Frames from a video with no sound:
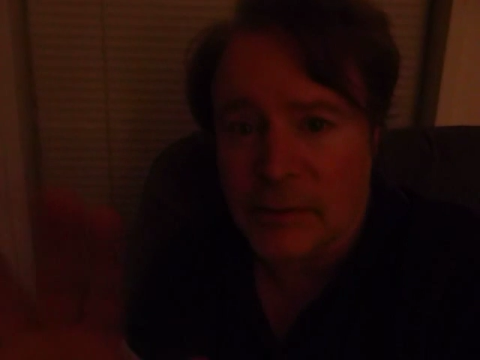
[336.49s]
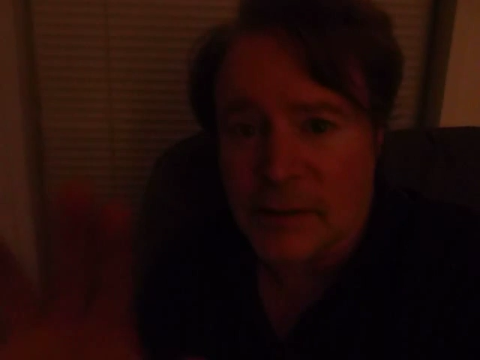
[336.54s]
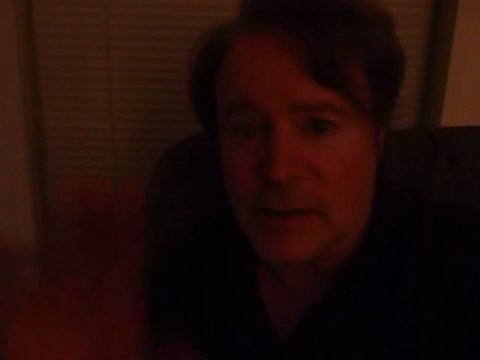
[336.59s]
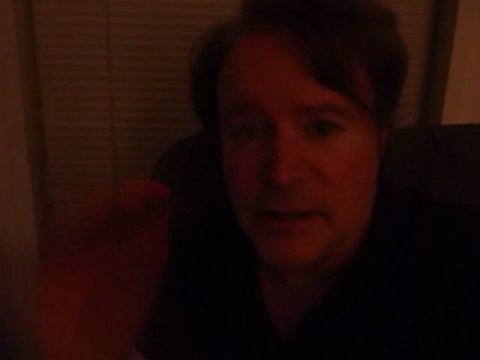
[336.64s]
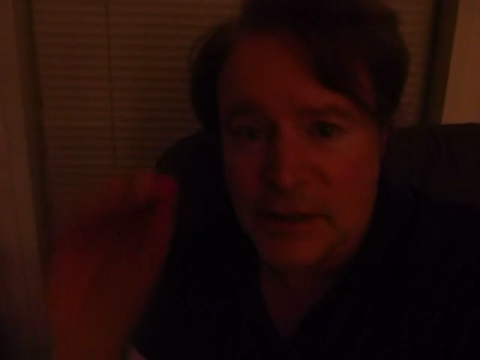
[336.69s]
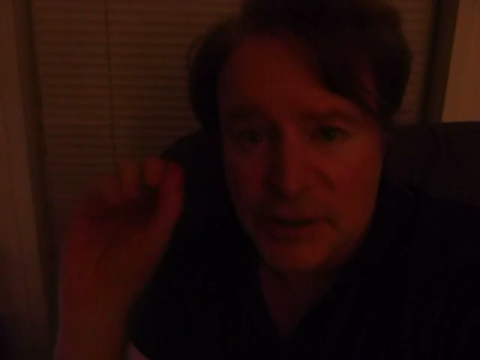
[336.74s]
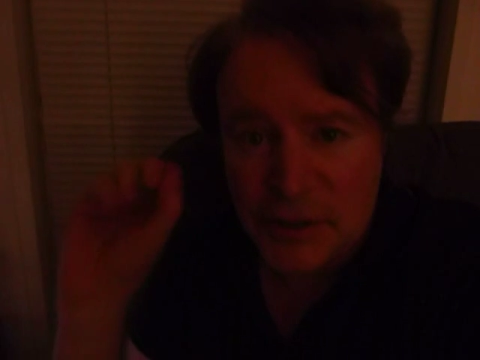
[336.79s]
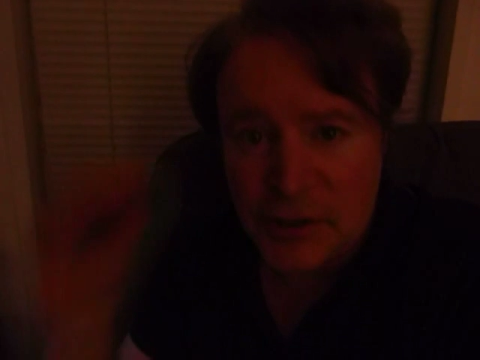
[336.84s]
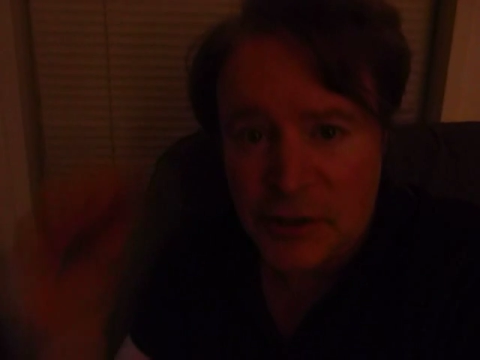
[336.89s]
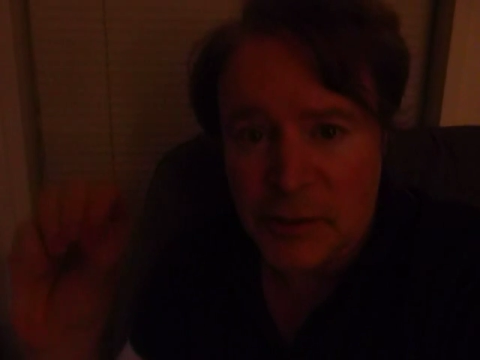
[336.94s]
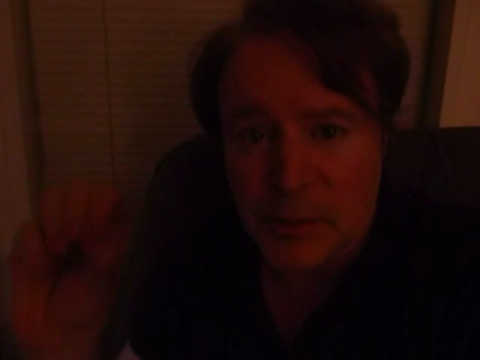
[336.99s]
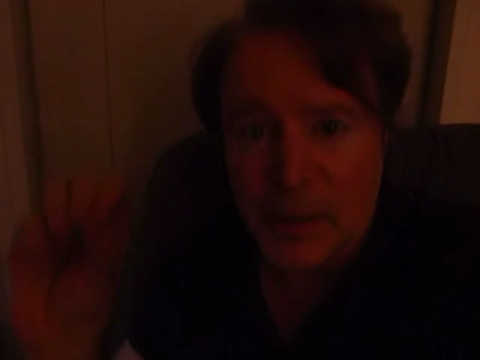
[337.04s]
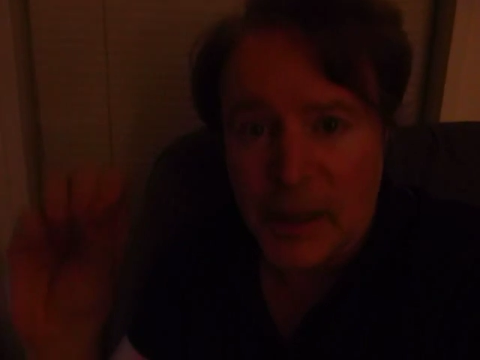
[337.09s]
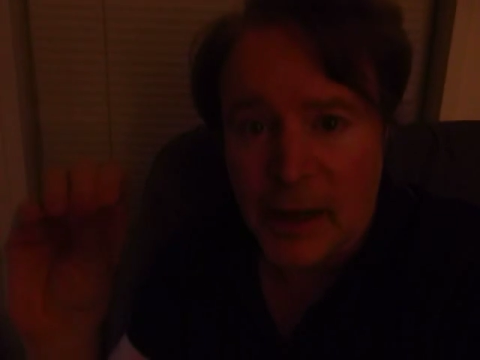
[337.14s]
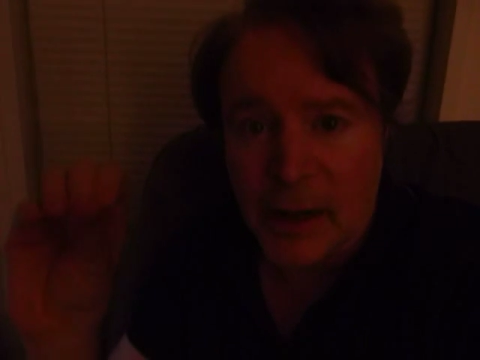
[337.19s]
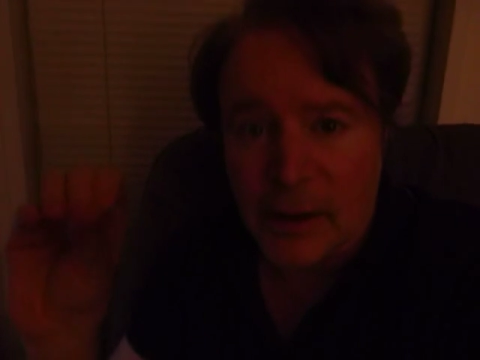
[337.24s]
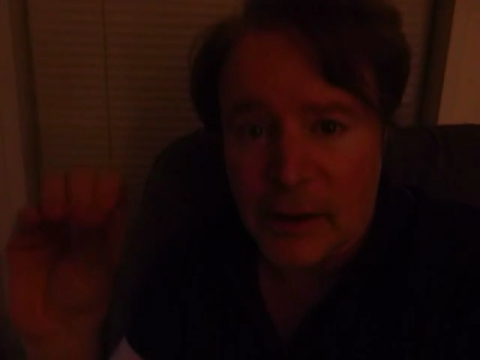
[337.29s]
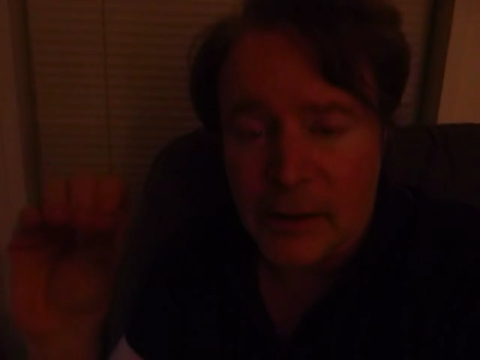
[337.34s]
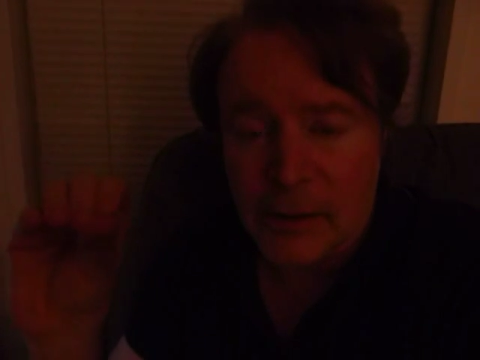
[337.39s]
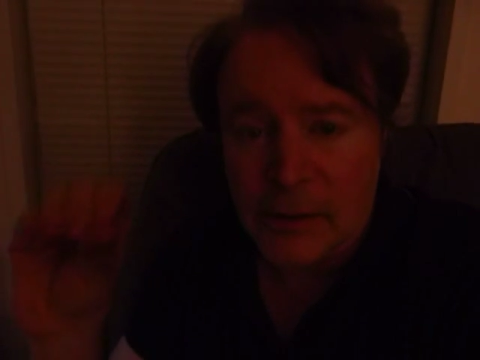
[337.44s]
this
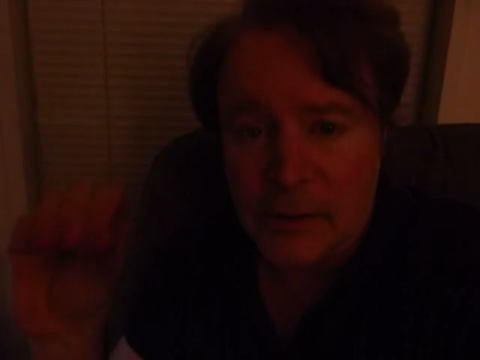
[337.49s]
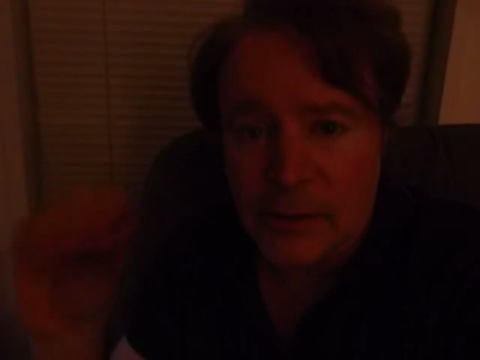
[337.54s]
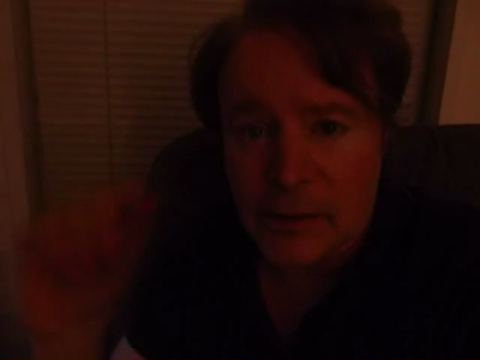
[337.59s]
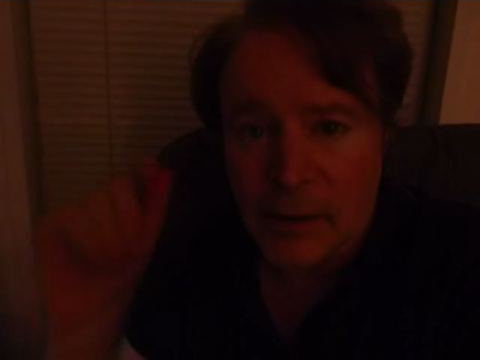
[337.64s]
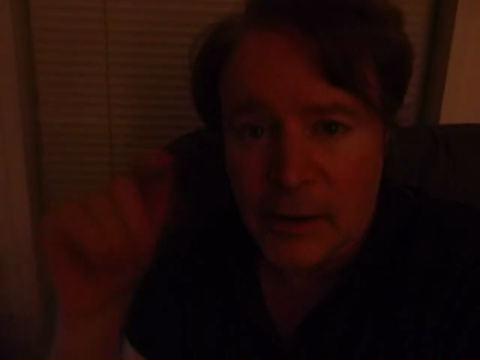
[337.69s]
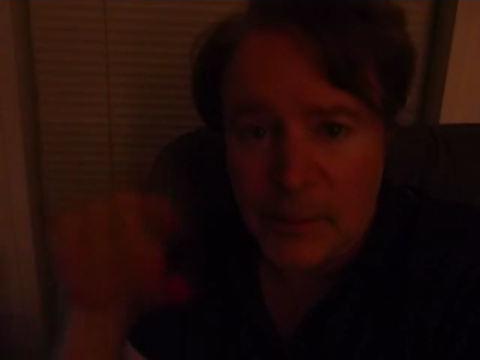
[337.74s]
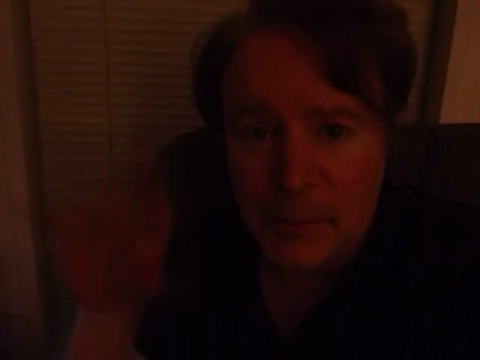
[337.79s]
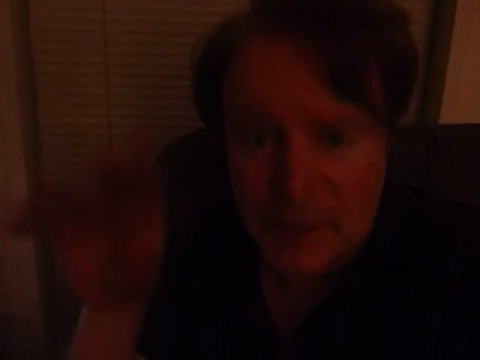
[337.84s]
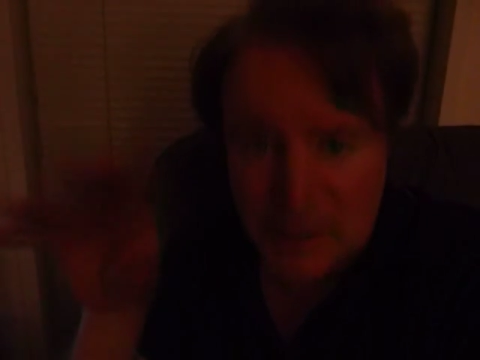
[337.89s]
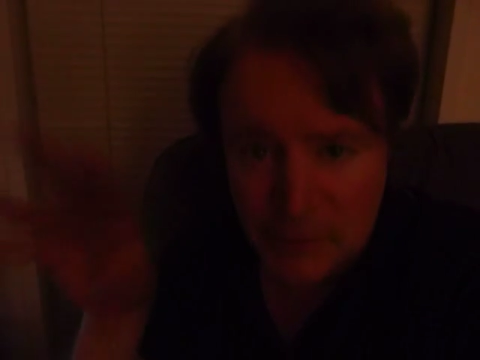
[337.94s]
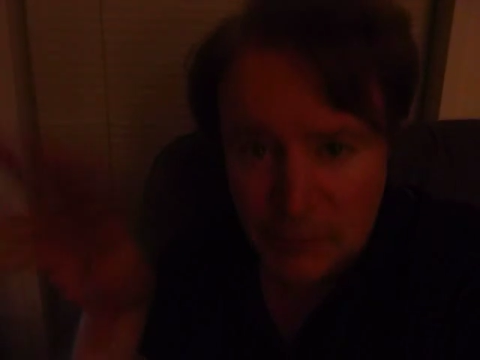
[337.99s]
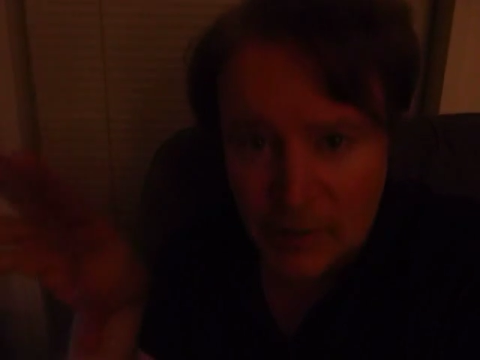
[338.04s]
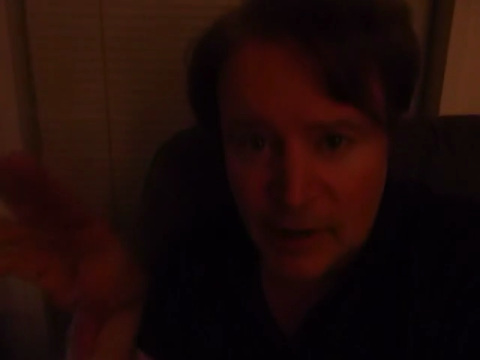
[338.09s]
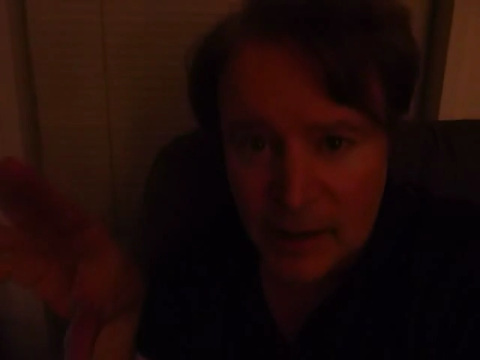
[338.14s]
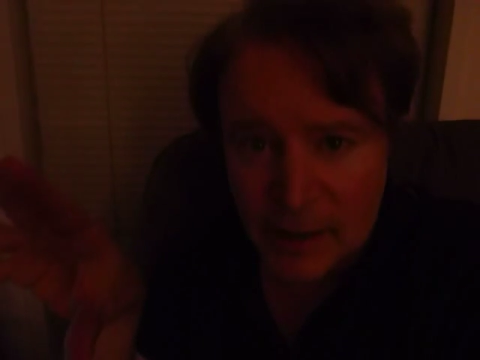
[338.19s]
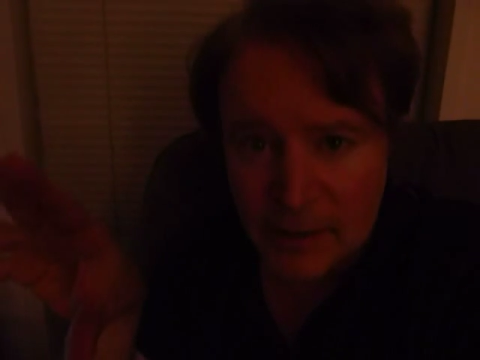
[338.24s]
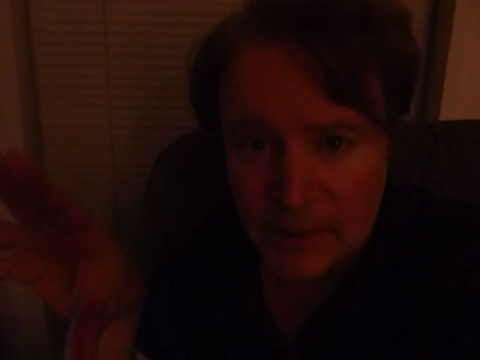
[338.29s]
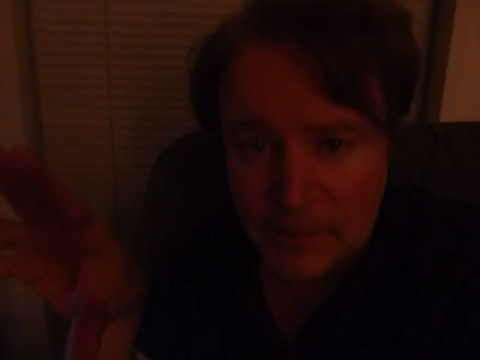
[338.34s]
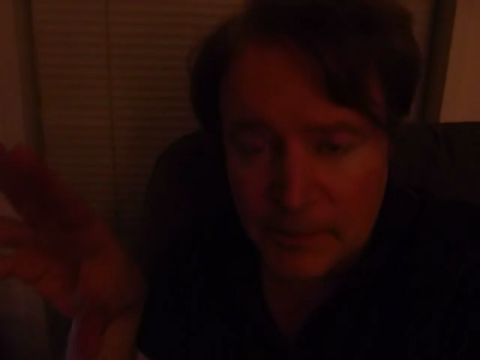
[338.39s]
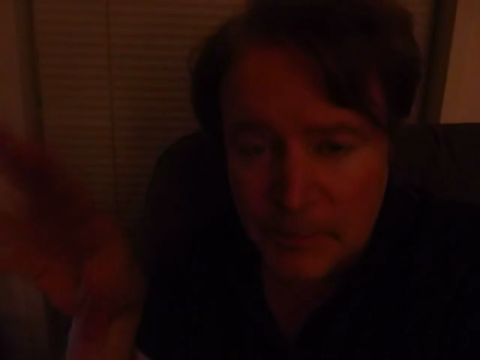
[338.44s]
toothpick, uh, Wack,